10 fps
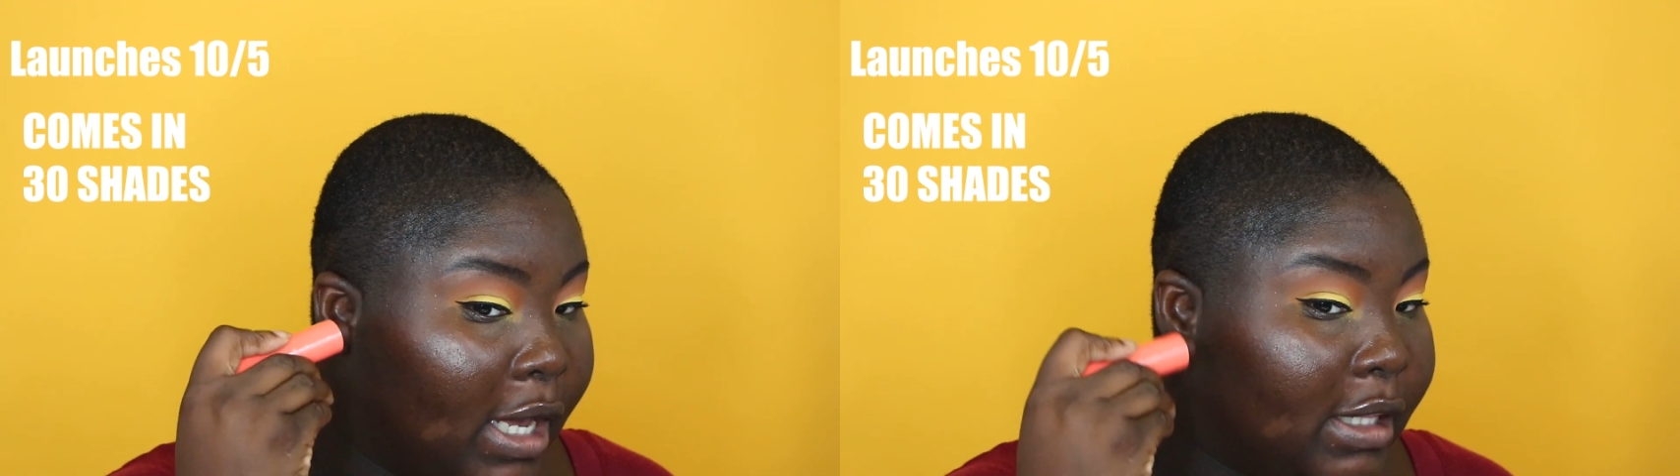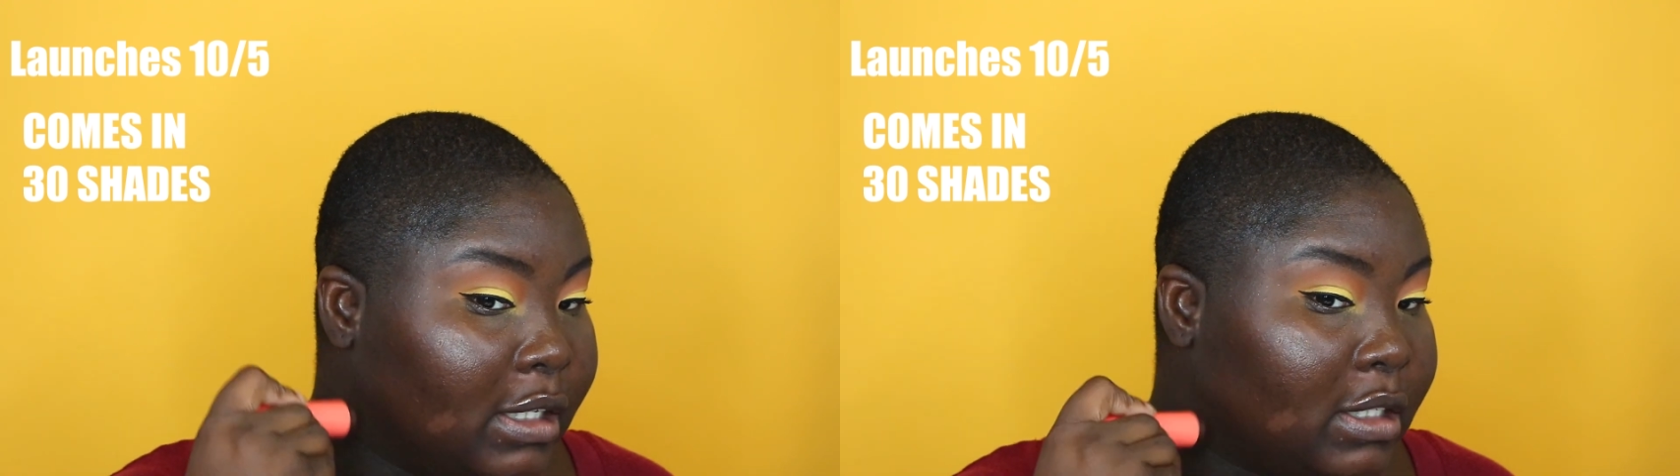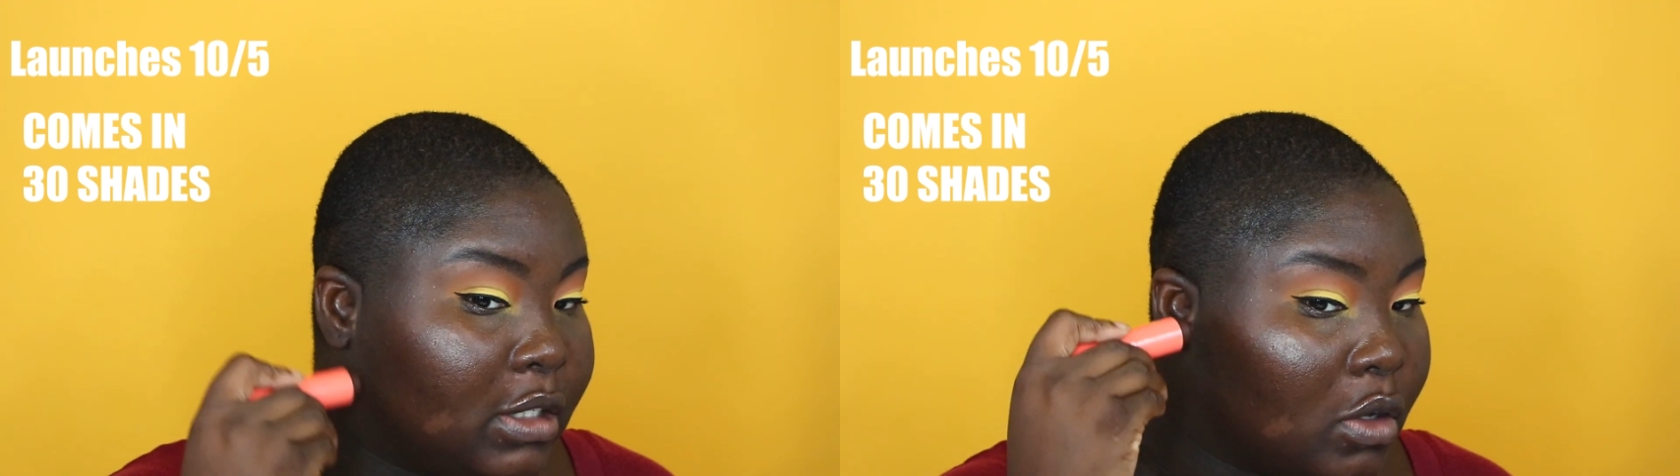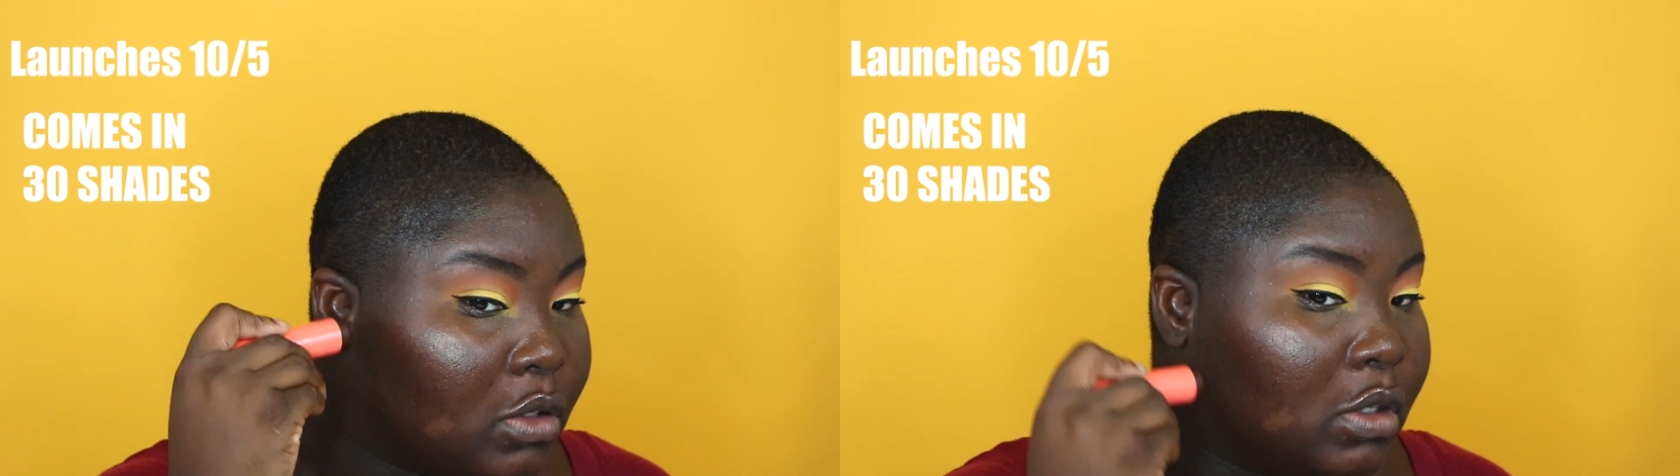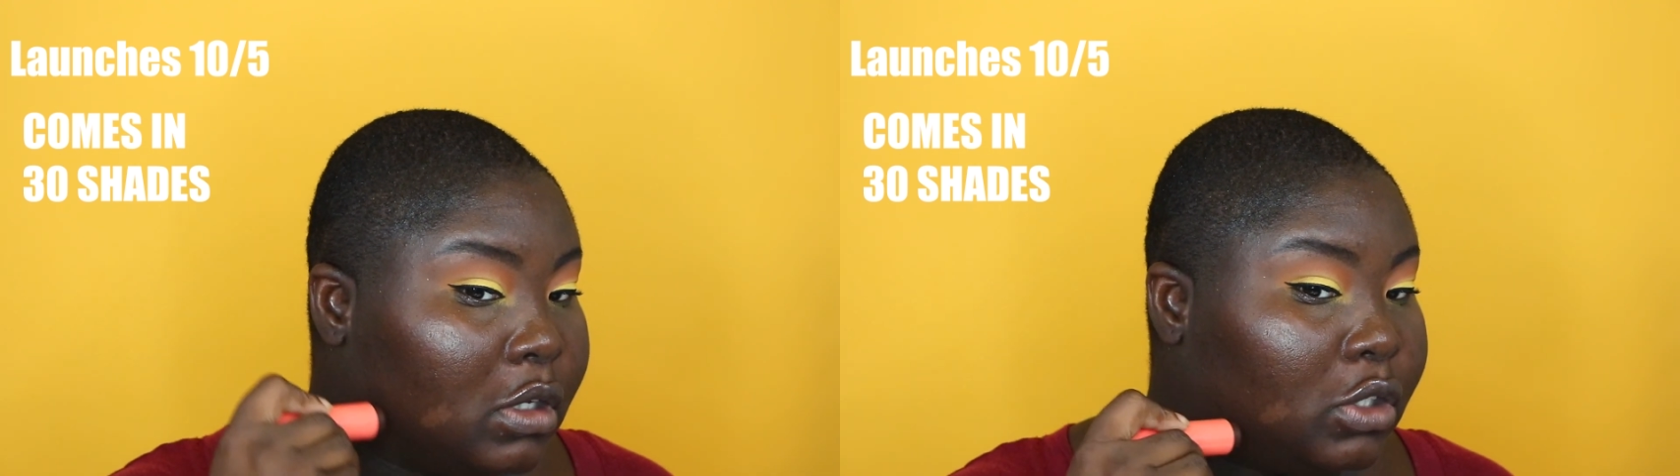and this is
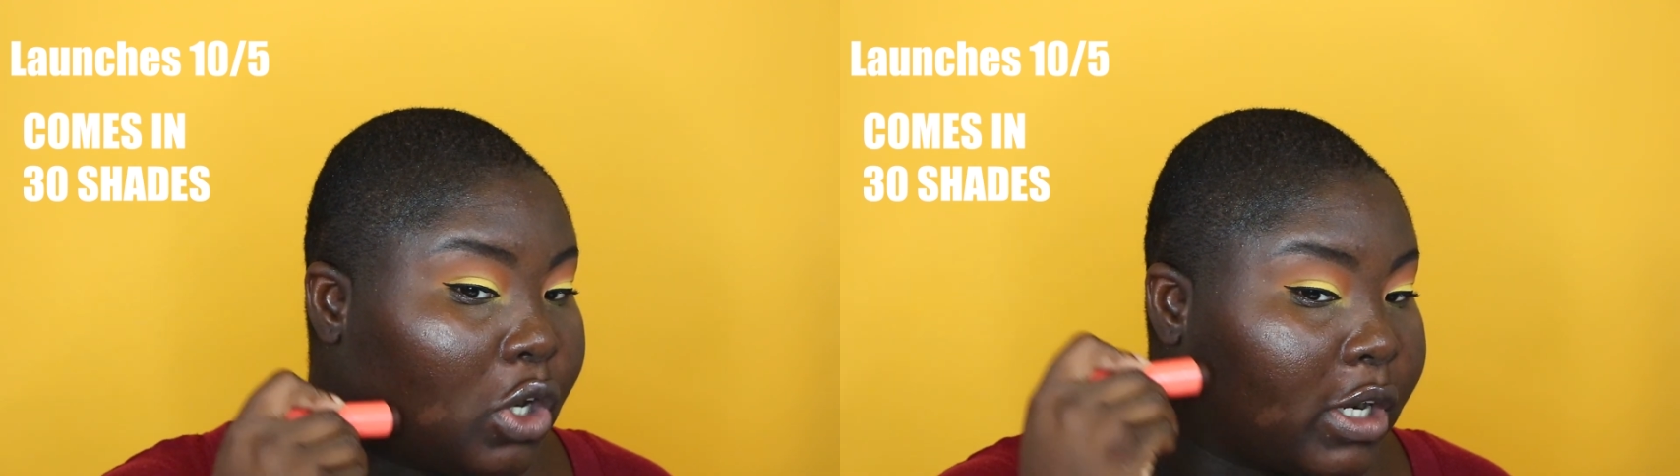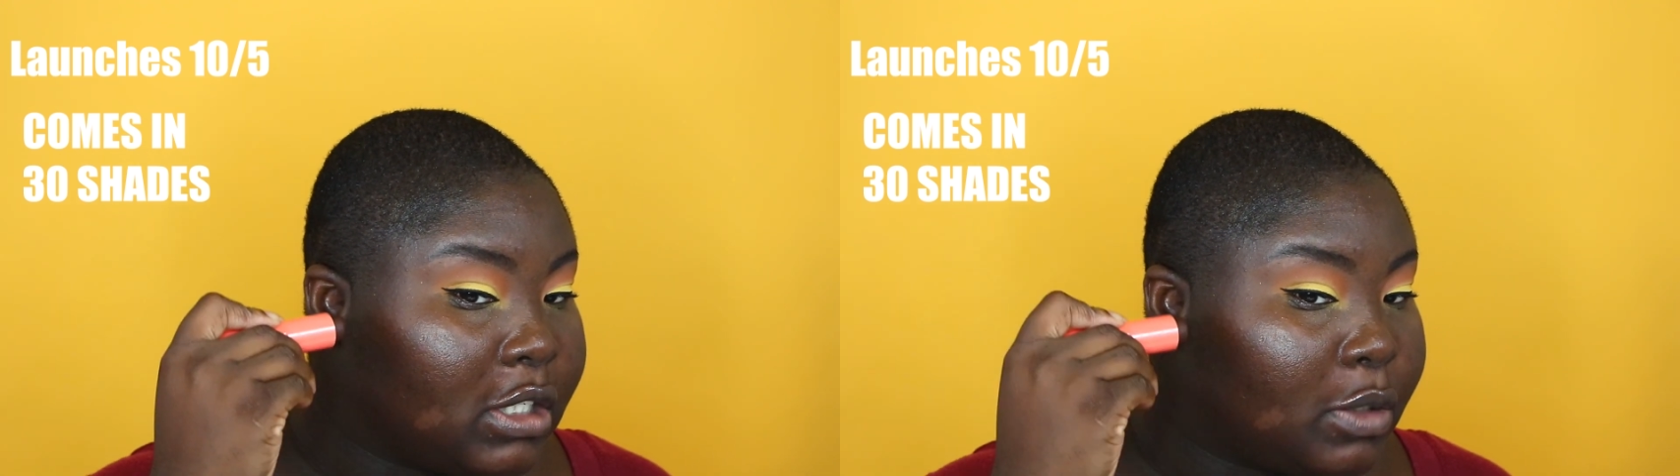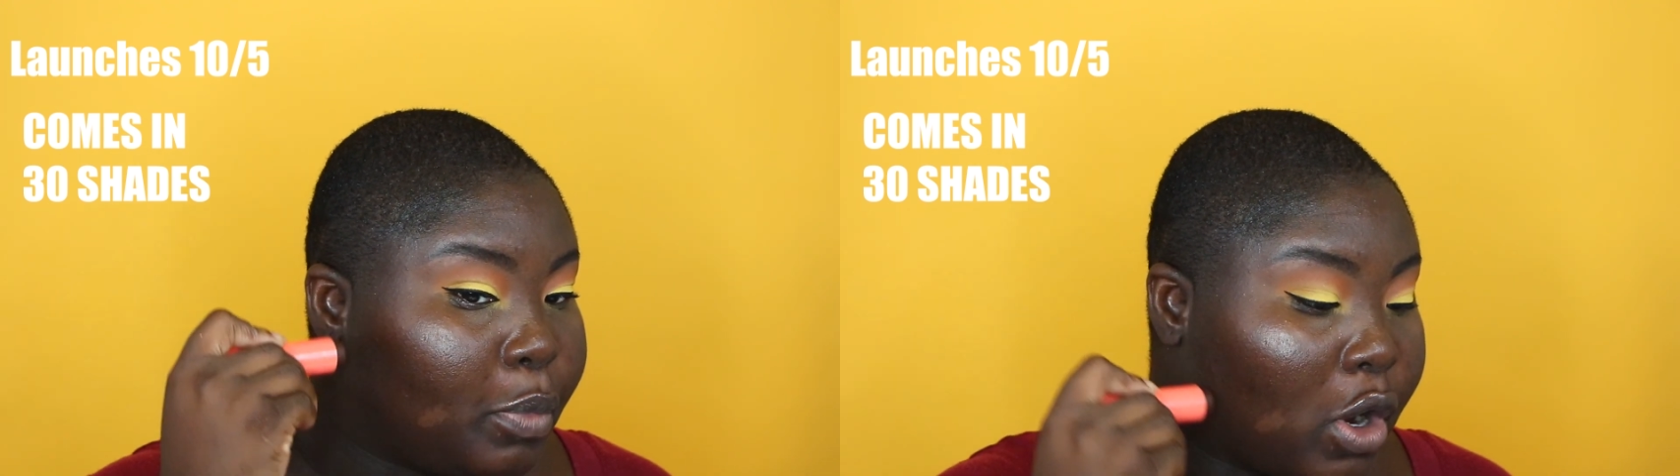also the darkest